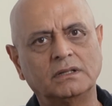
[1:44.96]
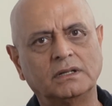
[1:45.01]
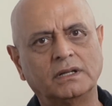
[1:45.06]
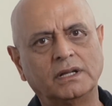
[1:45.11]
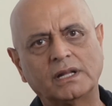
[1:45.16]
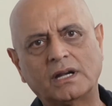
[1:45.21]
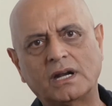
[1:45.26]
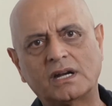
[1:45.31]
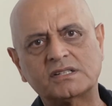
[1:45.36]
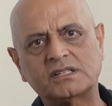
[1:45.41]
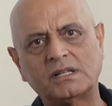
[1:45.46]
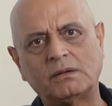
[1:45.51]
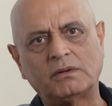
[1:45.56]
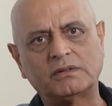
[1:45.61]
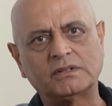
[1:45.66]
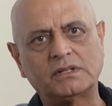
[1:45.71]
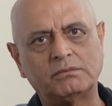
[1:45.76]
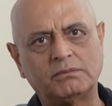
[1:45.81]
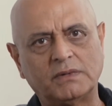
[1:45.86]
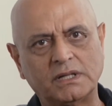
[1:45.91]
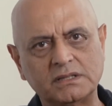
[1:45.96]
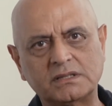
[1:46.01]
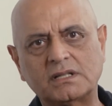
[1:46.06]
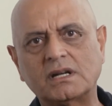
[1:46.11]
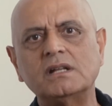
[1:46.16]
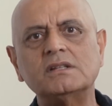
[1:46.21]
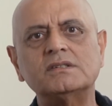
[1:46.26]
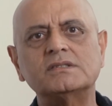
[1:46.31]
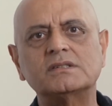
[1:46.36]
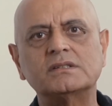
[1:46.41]
Here are some of the
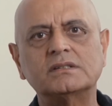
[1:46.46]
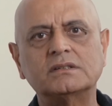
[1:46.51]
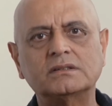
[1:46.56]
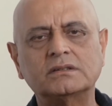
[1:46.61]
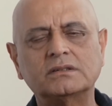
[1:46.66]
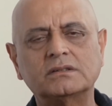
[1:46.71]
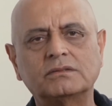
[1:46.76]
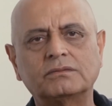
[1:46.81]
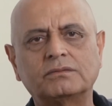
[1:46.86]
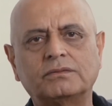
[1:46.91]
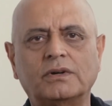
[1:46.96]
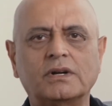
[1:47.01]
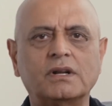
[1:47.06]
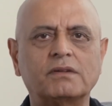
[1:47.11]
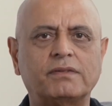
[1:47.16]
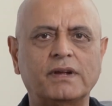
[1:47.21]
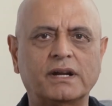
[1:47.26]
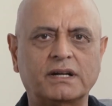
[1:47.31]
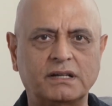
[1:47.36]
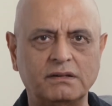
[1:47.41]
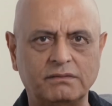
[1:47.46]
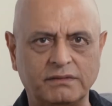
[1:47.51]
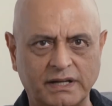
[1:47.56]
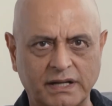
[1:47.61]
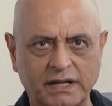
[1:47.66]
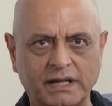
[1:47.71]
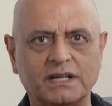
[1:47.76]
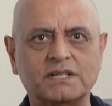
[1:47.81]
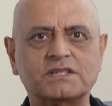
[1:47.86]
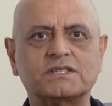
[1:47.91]
mantras for effective
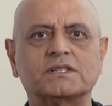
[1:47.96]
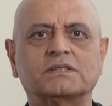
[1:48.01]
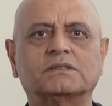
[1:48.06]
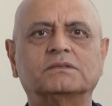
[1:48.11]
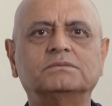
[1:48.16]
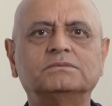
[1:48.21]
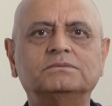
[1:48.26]
delegation.